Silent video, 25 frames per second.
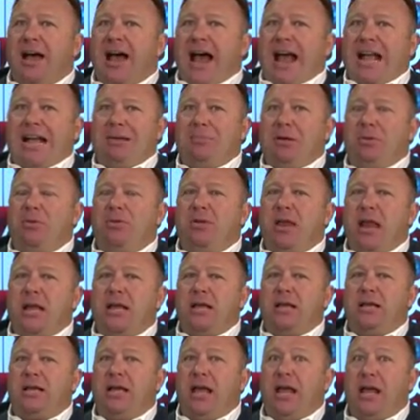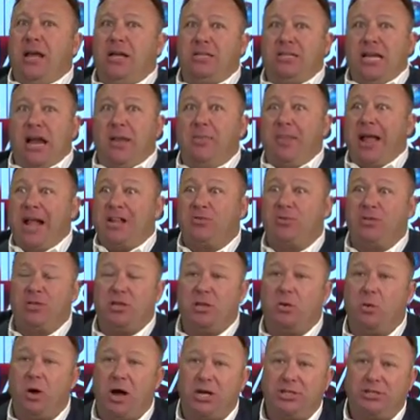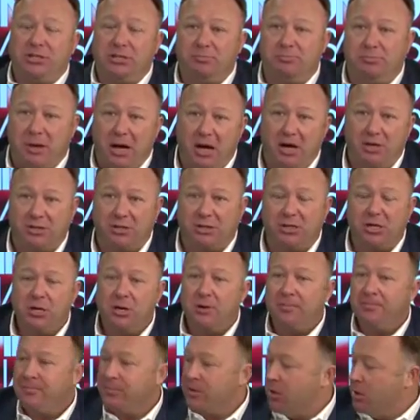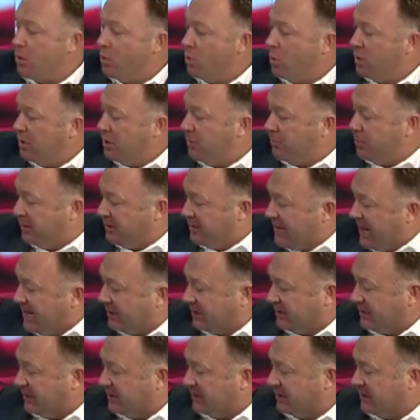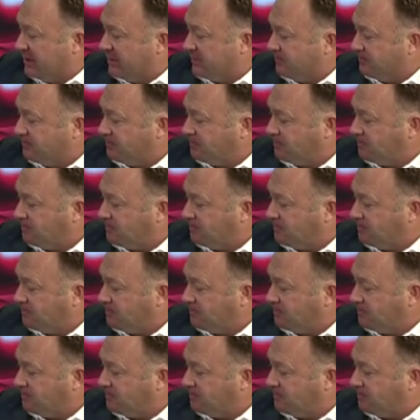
I can be with naked kids, and that's what's in the Washington Post with the Podestas,